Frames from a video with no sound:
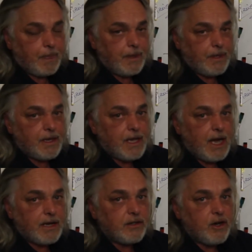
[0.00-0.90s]
You
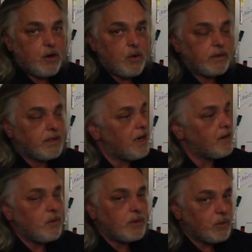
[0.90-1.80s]
got to know not
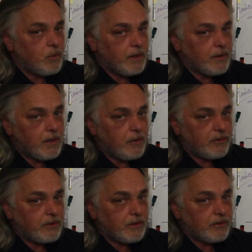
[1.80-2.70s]
only where the
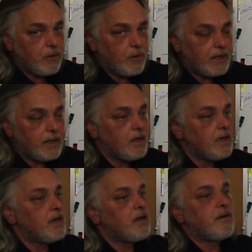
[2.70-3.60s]
ocean is going
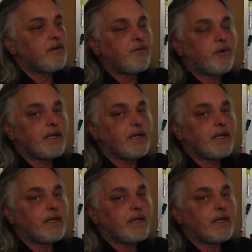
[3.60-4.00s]
for a